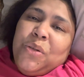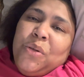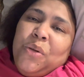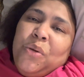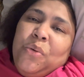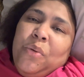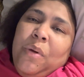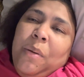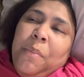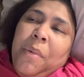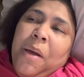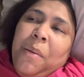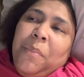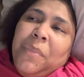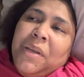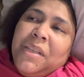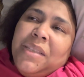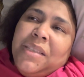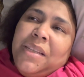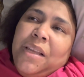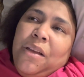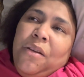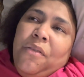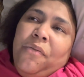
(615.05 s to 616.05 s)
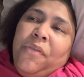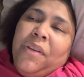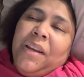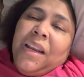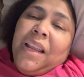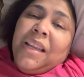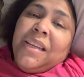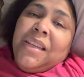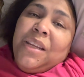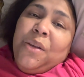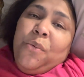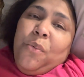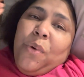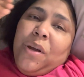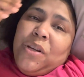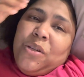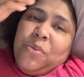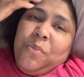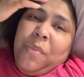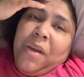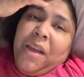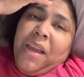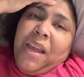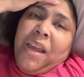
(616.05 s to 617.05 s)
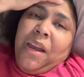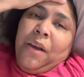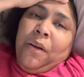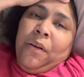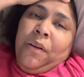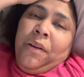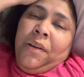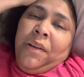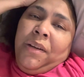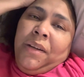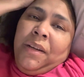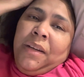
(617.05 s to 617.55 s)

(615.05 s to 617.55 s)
to do it by myself. And I did wash my hair.